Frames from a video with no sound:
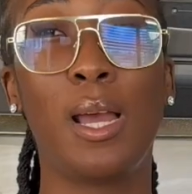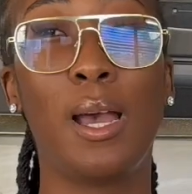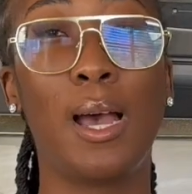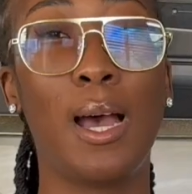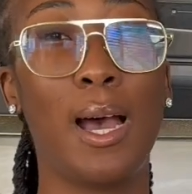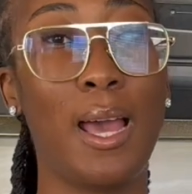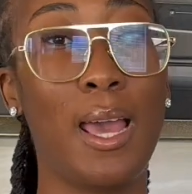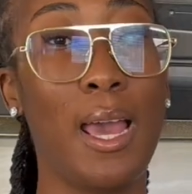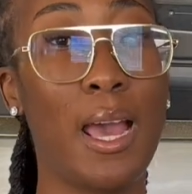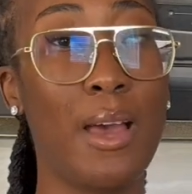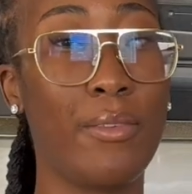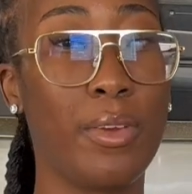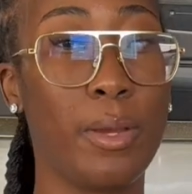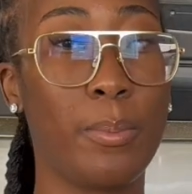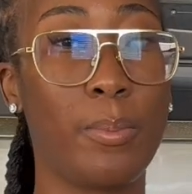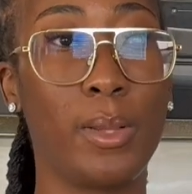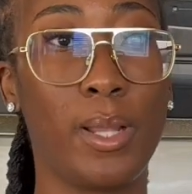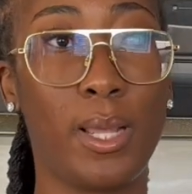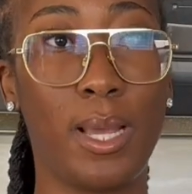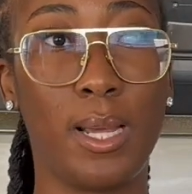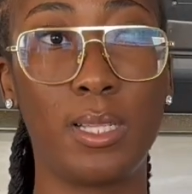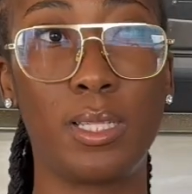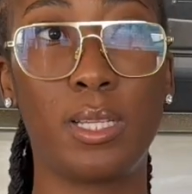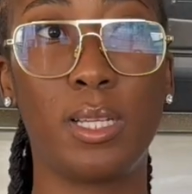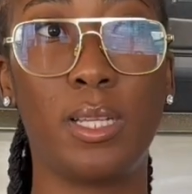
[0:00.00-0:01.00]
I have a
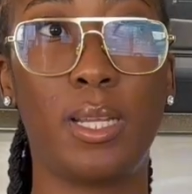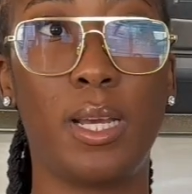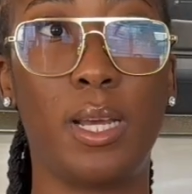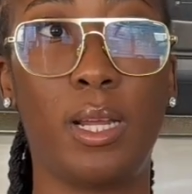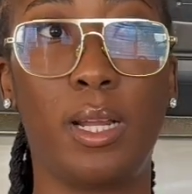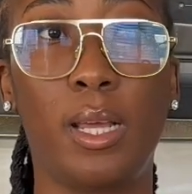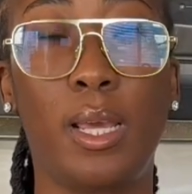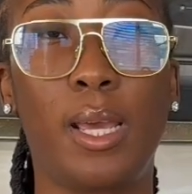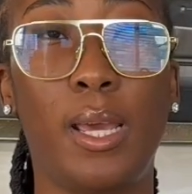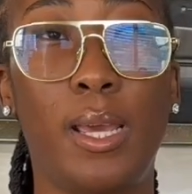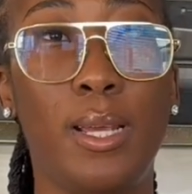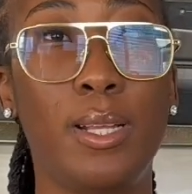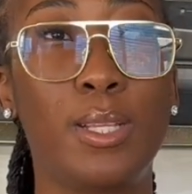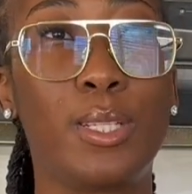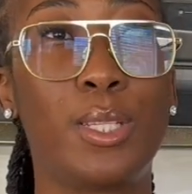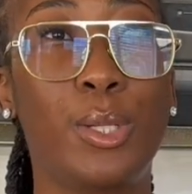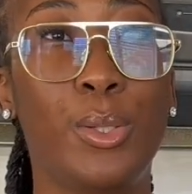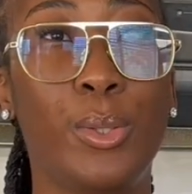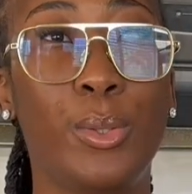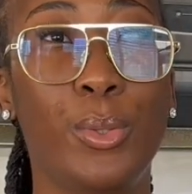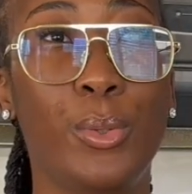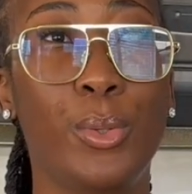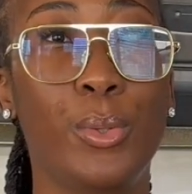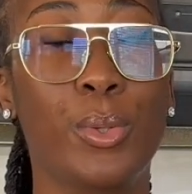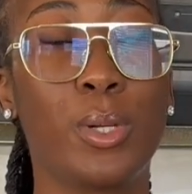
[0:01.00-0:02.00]
plan to dedicate
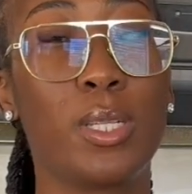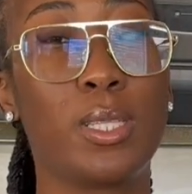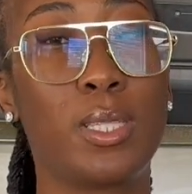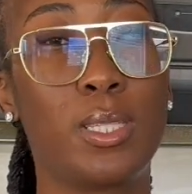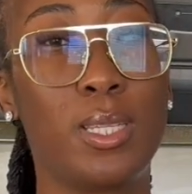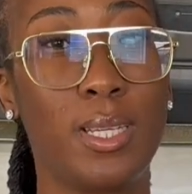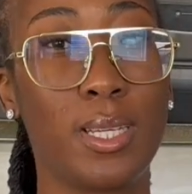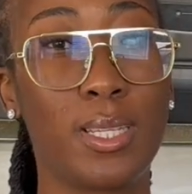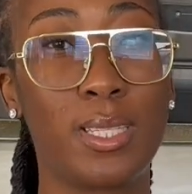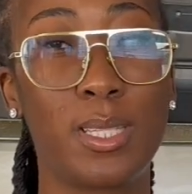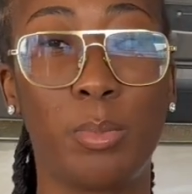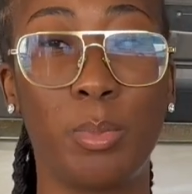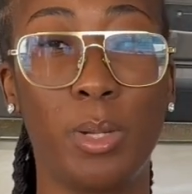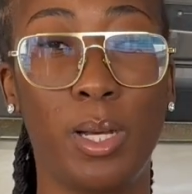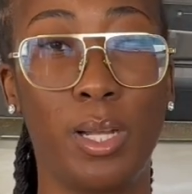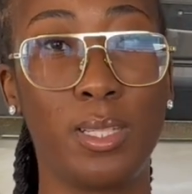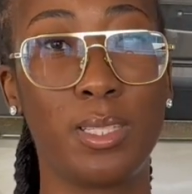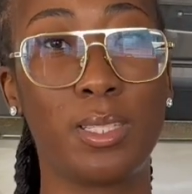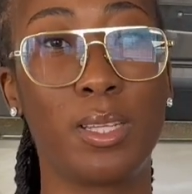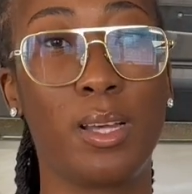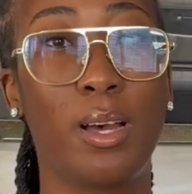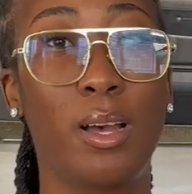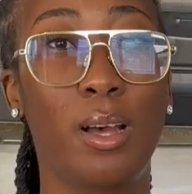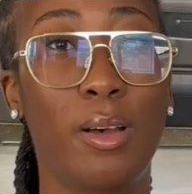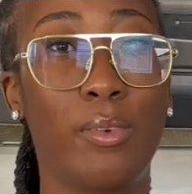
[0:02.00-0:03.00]
to 6 months
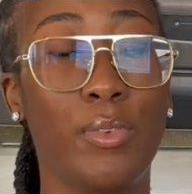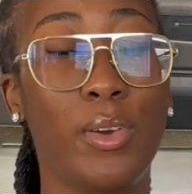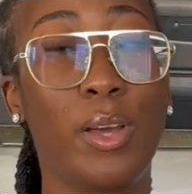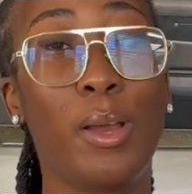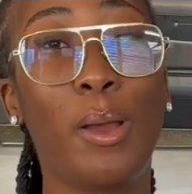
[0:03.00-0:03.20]
of